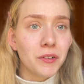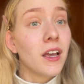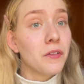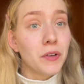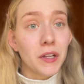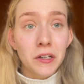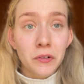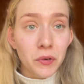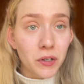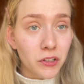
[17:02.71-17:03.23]
If
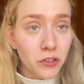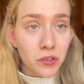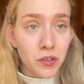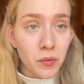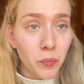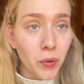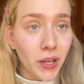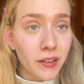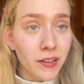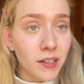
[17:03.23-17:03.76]
anyone
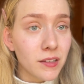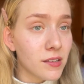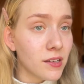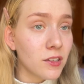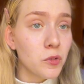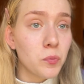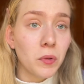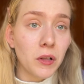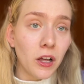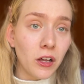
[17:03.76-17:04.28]
brand that
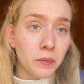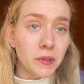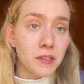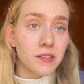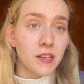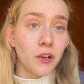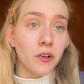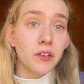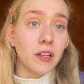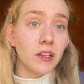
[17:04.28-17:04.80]
sells blonde
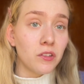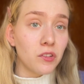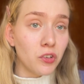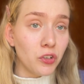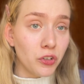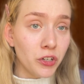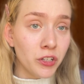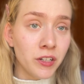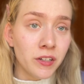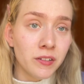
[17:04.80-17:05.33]
mascara that's
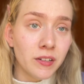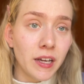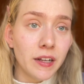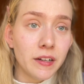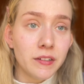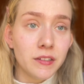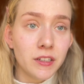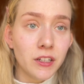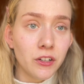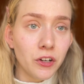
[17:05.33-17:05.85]
good
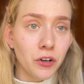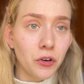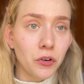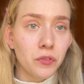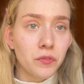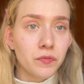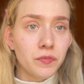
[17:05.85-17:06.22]
and, you know,